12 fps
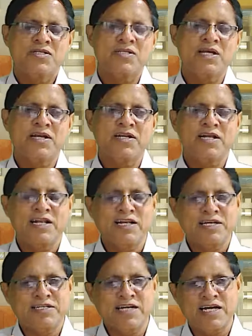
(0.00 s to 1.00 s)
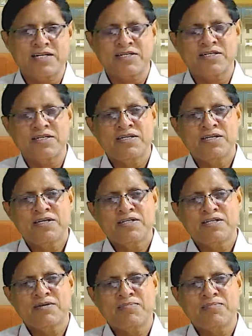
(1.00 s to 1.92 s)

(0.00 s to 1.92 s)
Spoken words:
They really take the